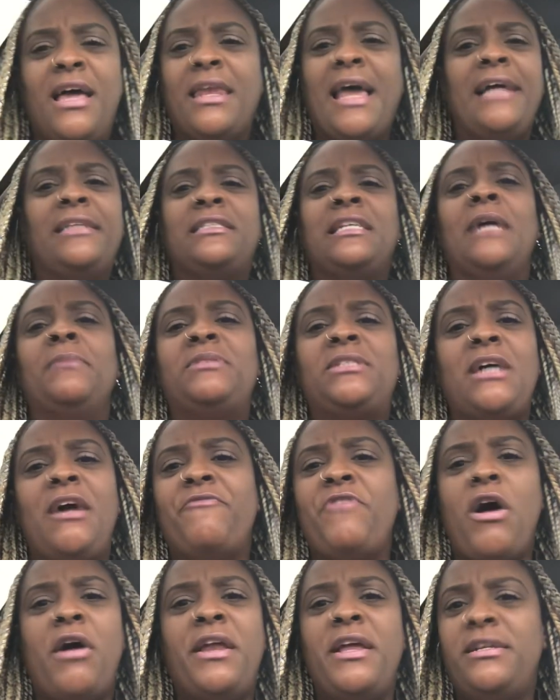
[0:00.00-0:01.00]
Like, some
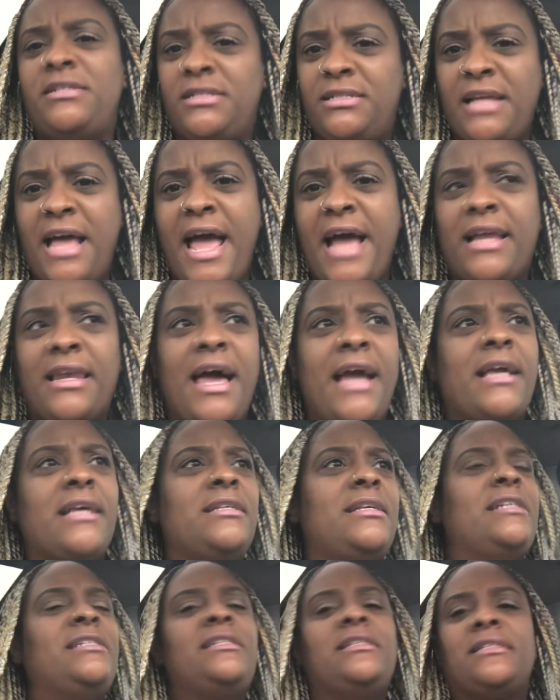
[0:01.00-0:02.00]
stuff y'all need to just act like
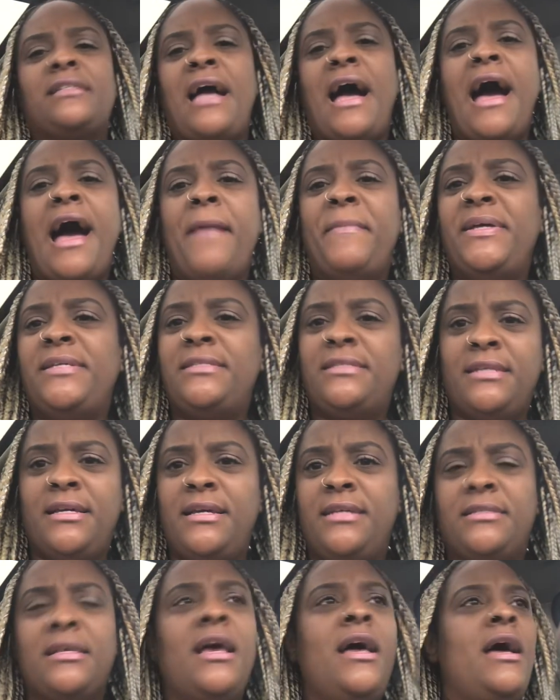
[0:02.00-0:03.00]
it's just common
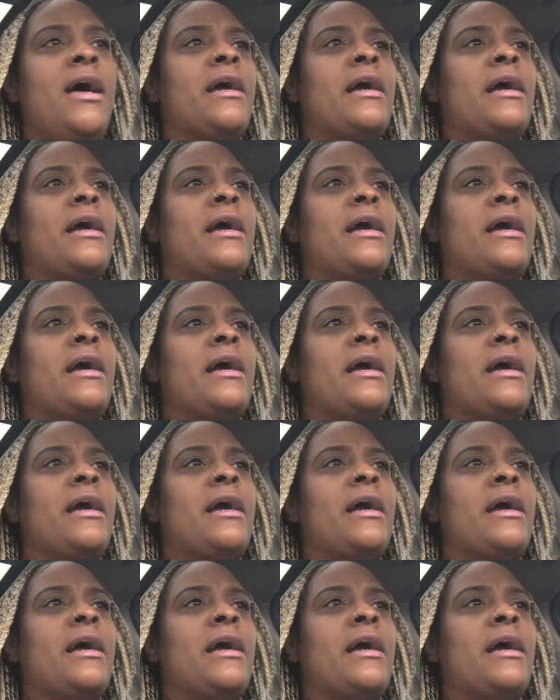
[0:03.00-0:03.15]
sense.